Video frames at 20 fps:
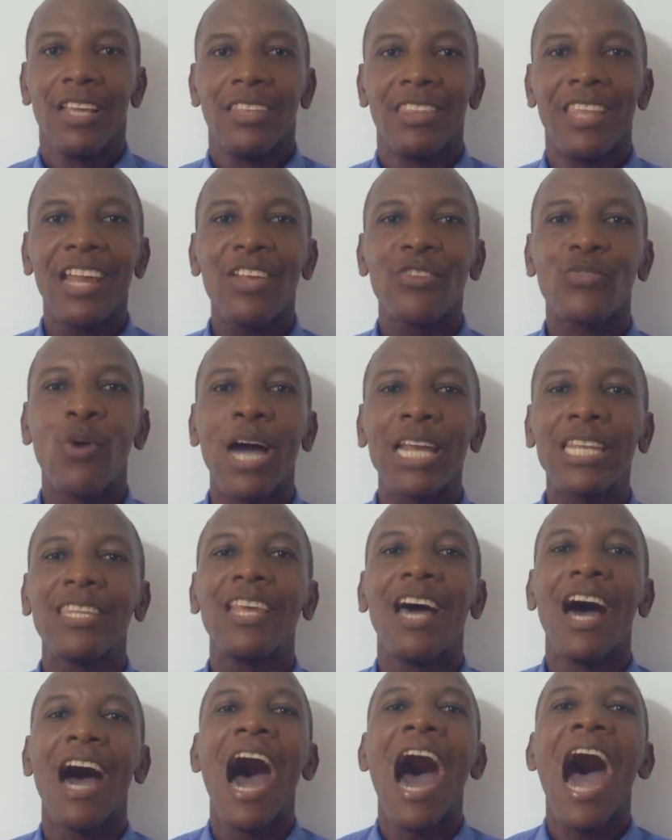That is
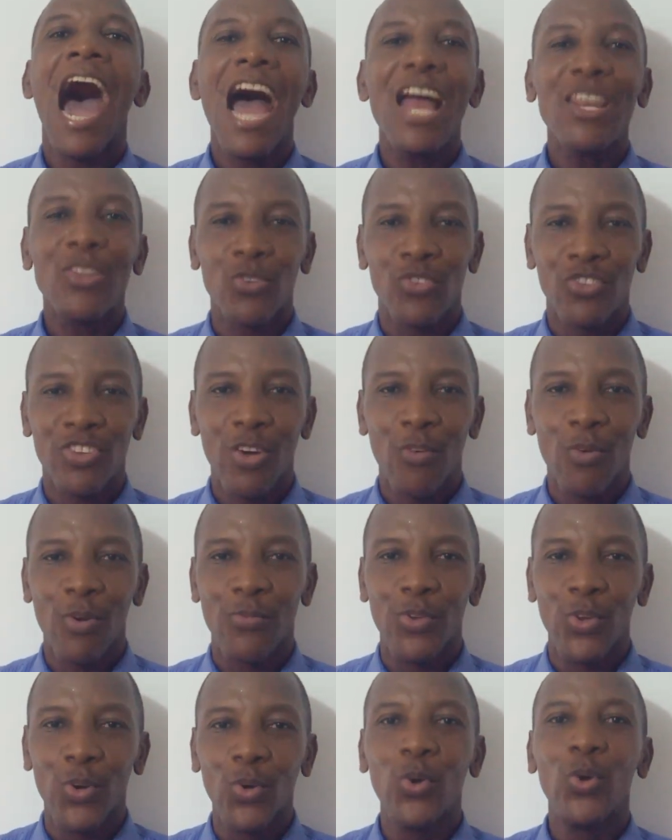what I had to share
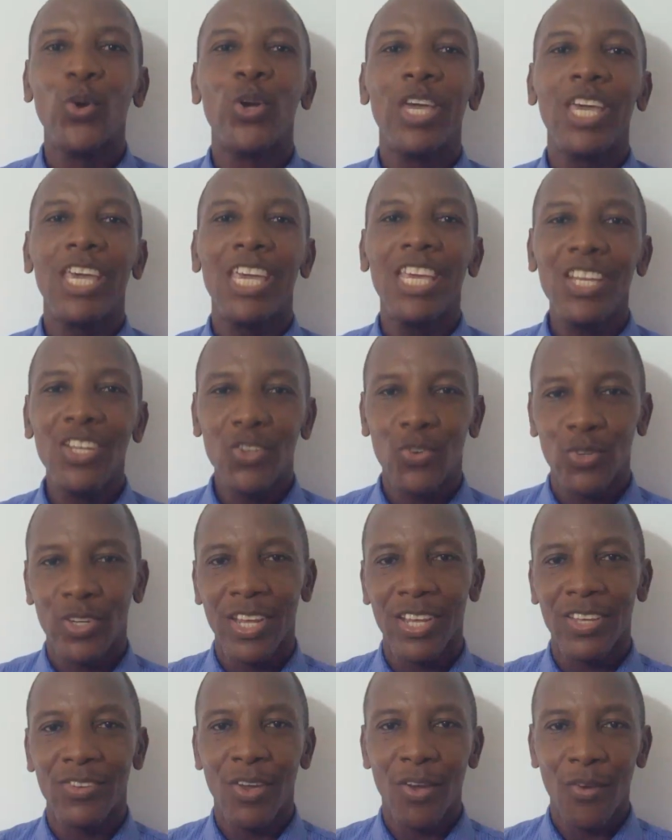with you in
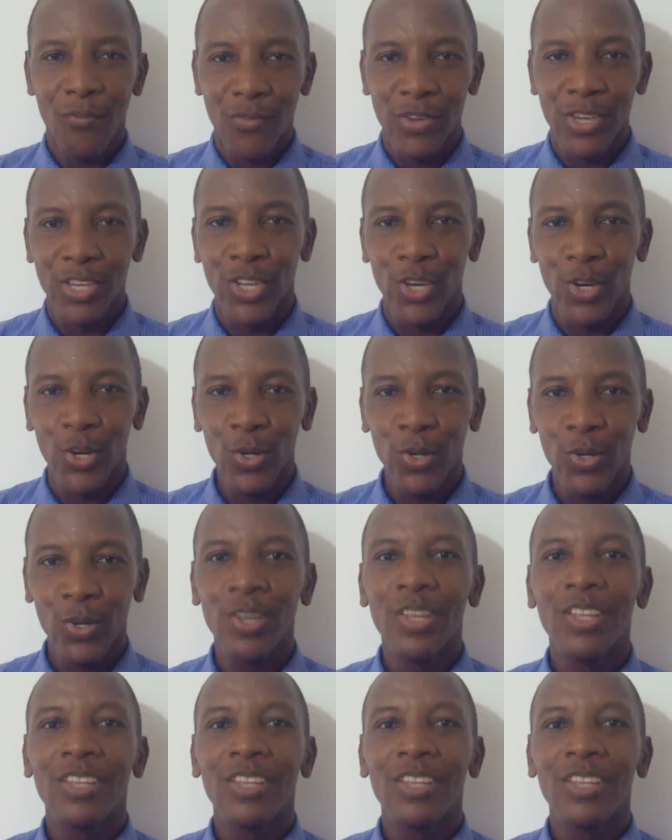today's video.